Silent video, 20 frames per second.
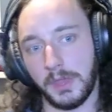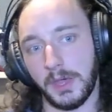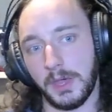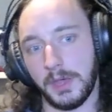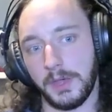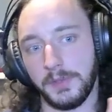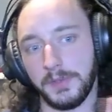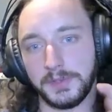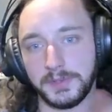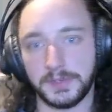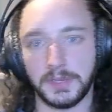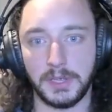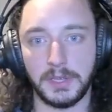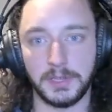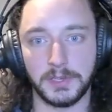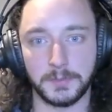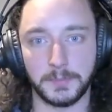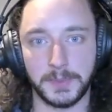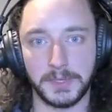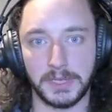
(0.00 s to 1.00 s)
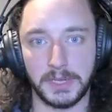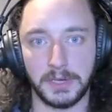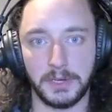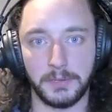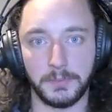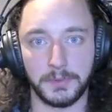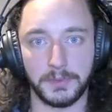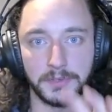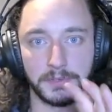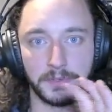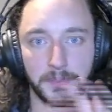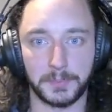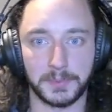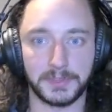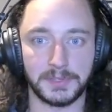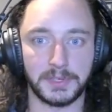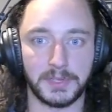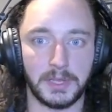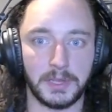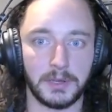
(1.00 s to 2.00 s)
This day is beginning with a
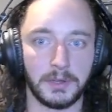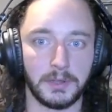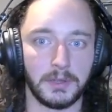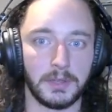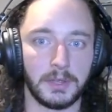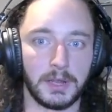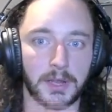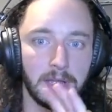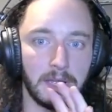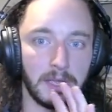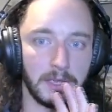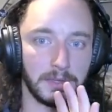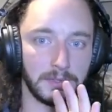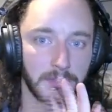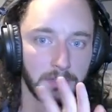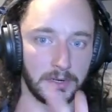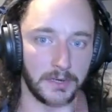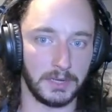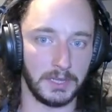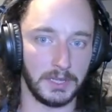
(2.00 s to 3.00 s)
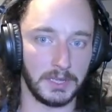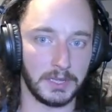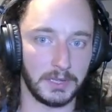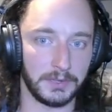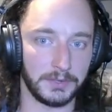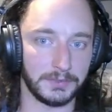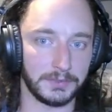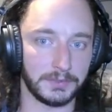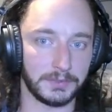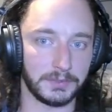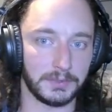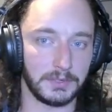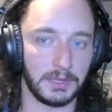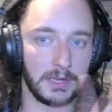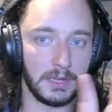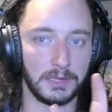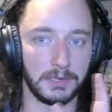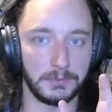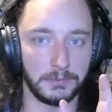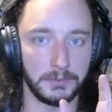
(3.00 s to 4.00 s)
superset that has RDLs,
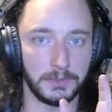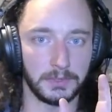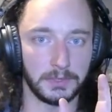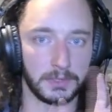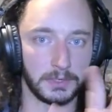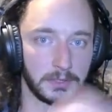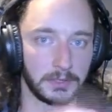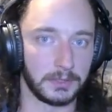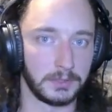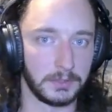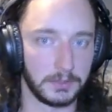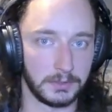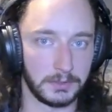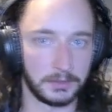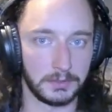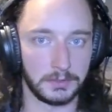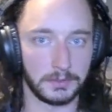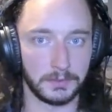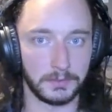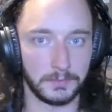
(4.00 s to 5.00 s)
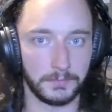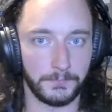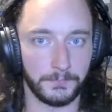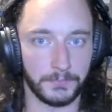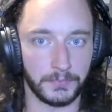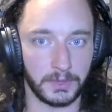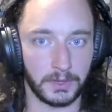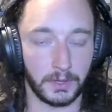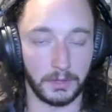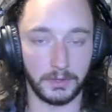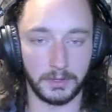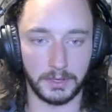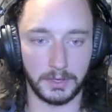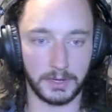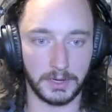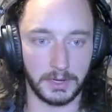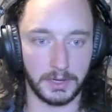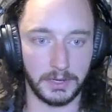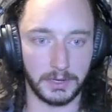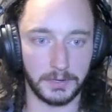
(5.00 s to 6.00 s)
as we are looking
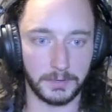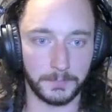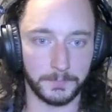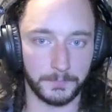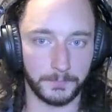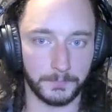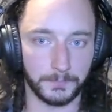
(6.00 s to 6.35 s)
at here.